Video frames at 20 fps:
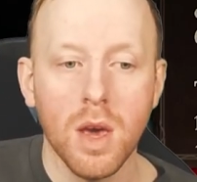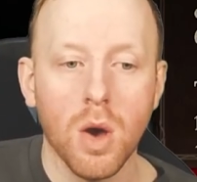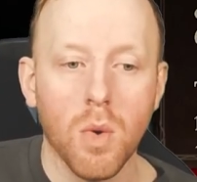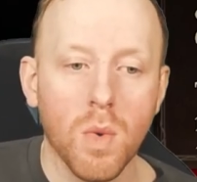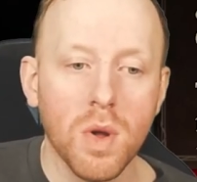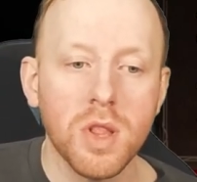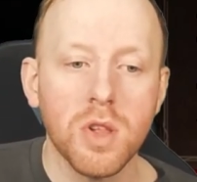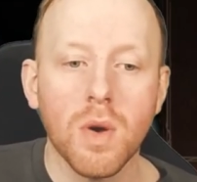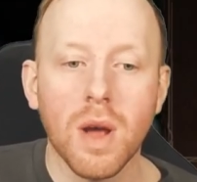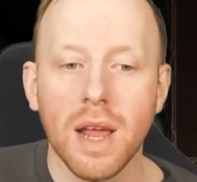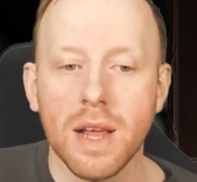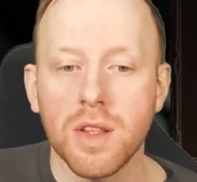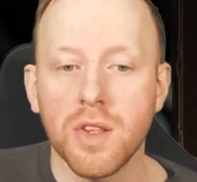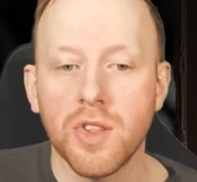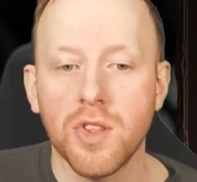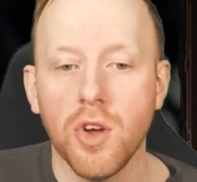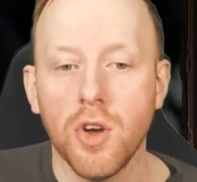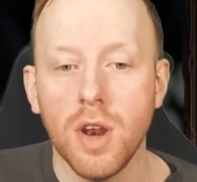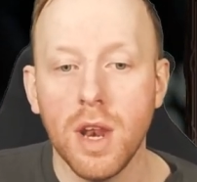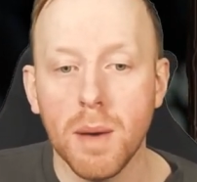Once you collect a
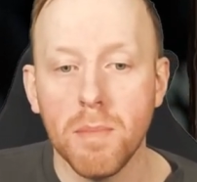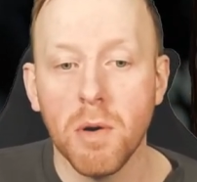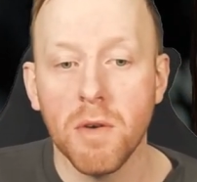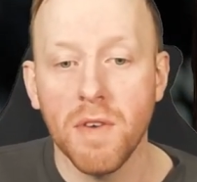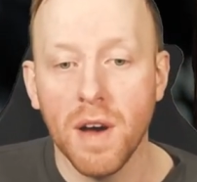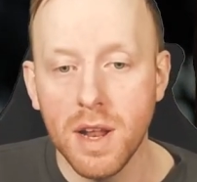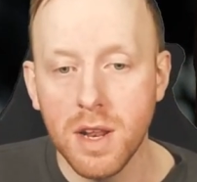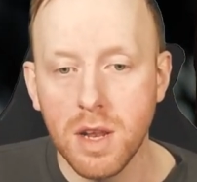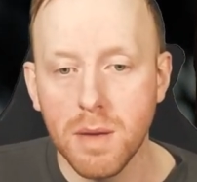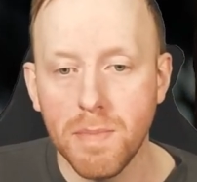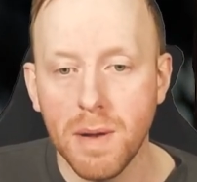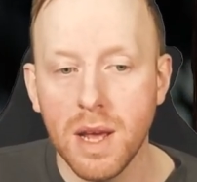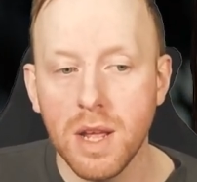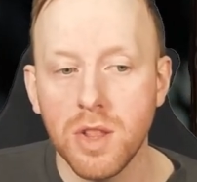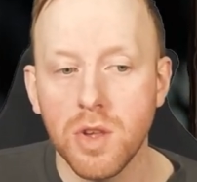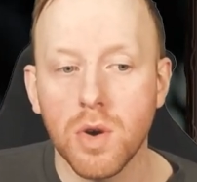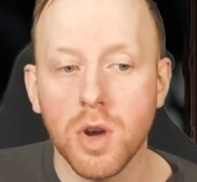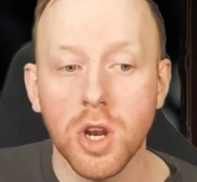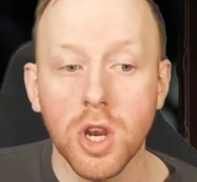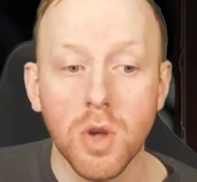certain number of Hunter
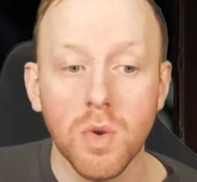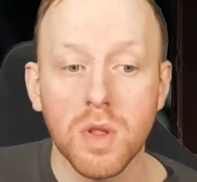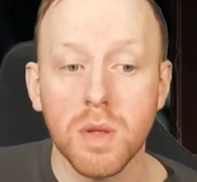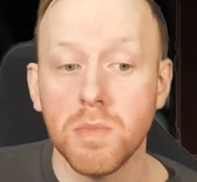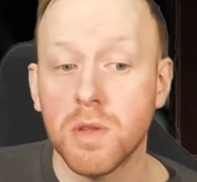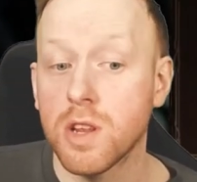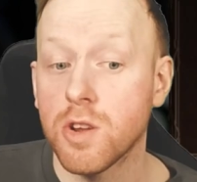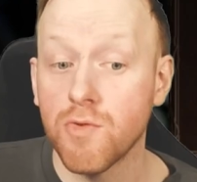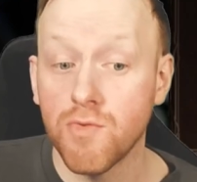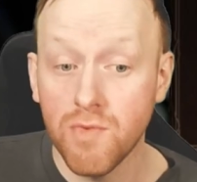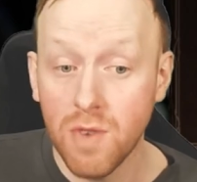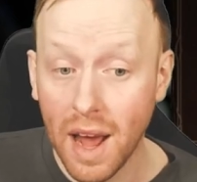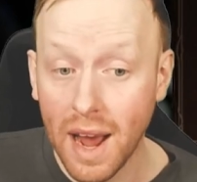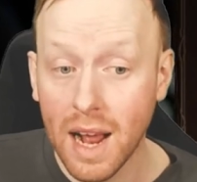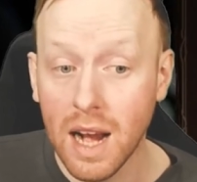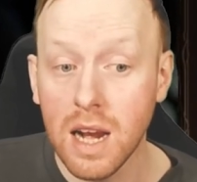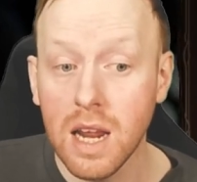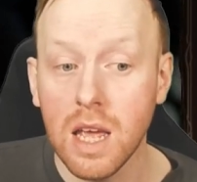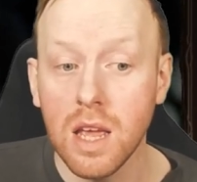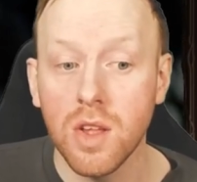Blades, you can use them to
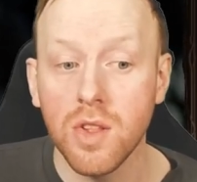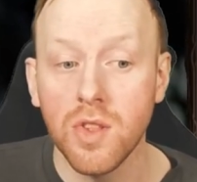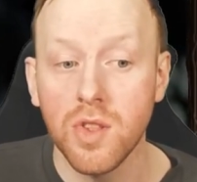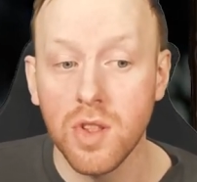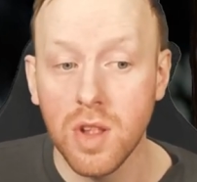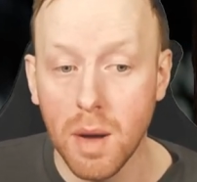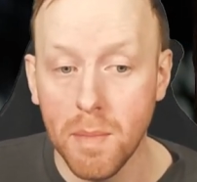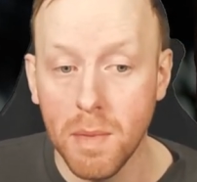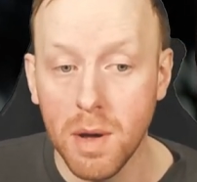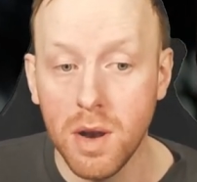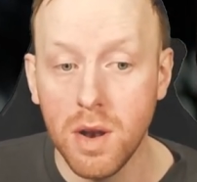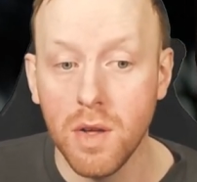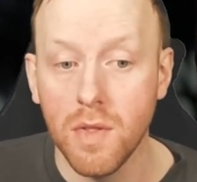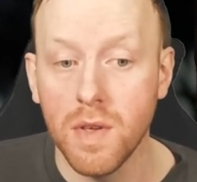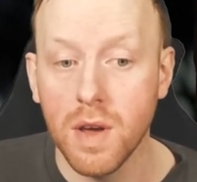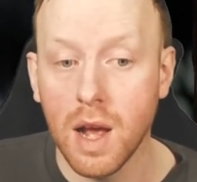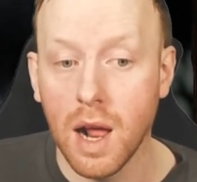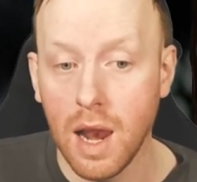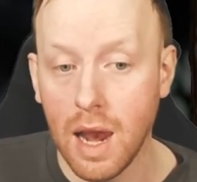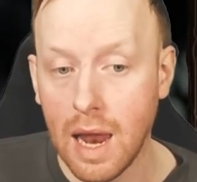directly summon
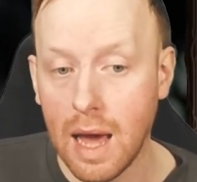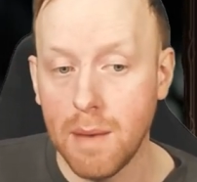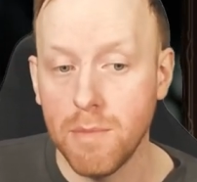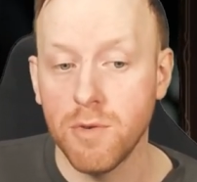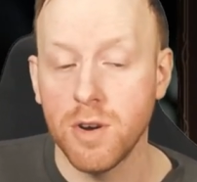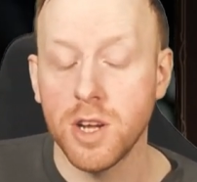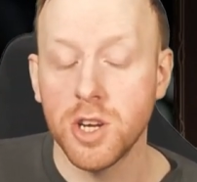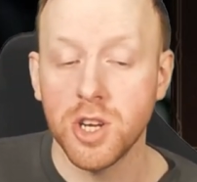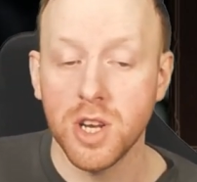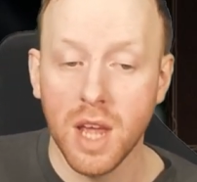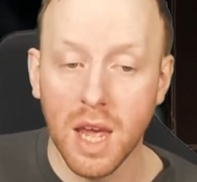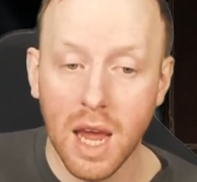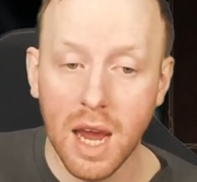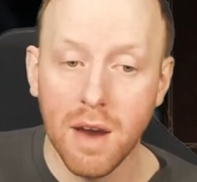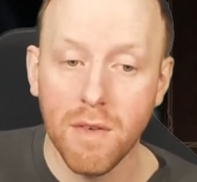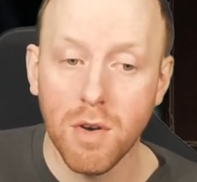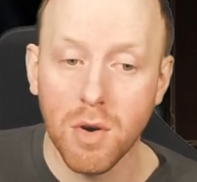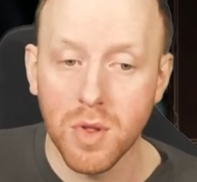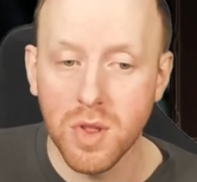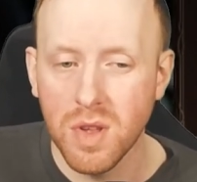the collaboration
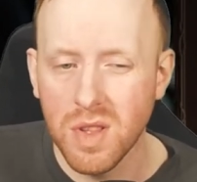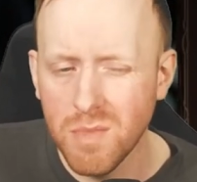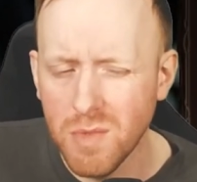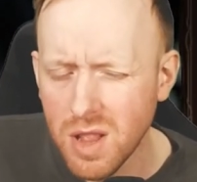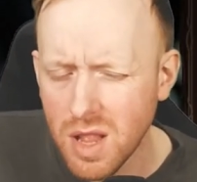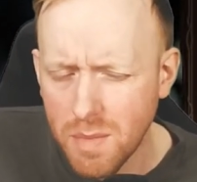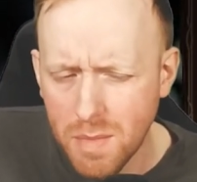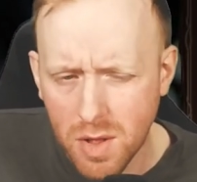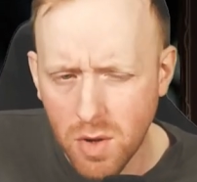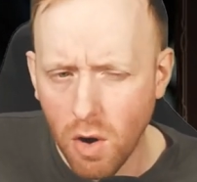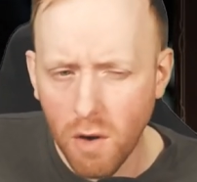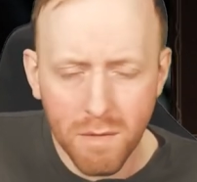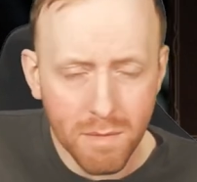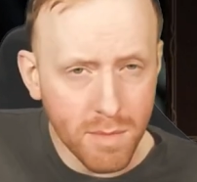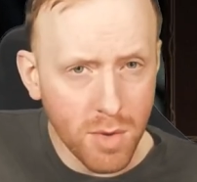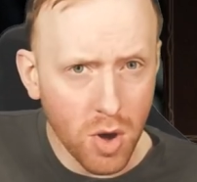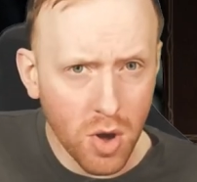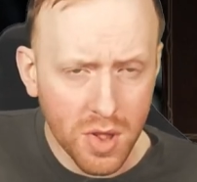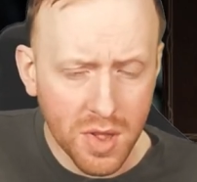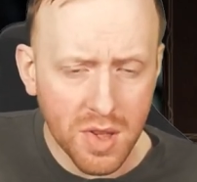hero. So some sort of
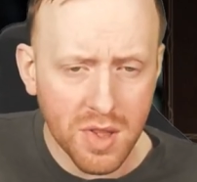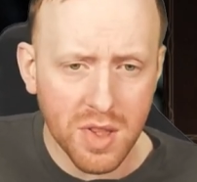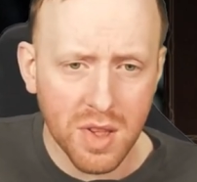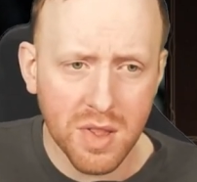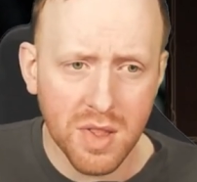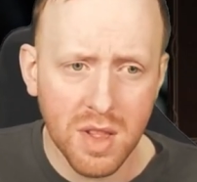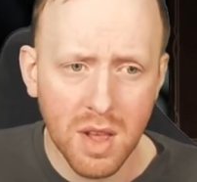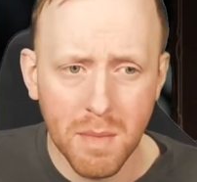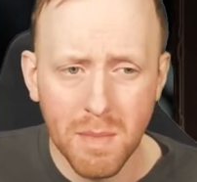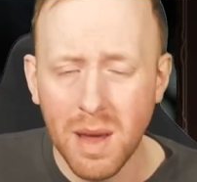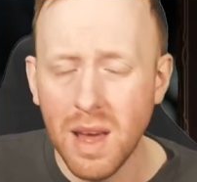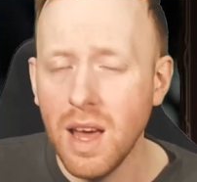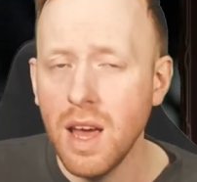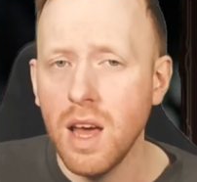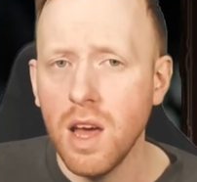mercy system.